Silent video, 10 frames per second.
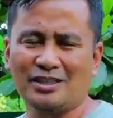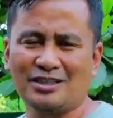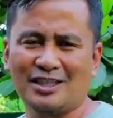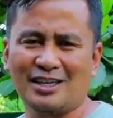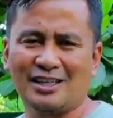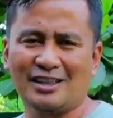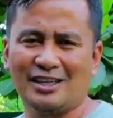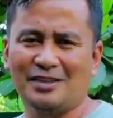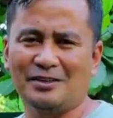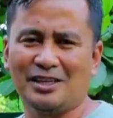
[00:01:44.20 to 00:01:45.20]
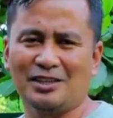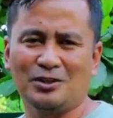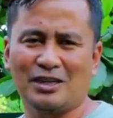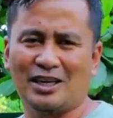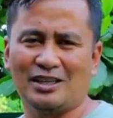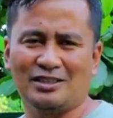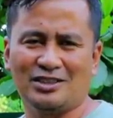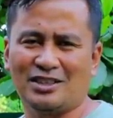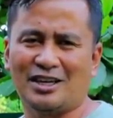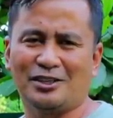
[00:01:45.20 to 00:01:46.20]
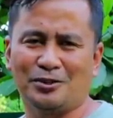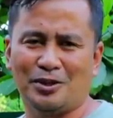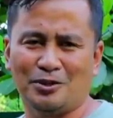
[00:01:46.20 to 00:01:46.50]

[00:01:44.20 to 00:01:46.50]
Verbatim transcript: can start it now and you can start your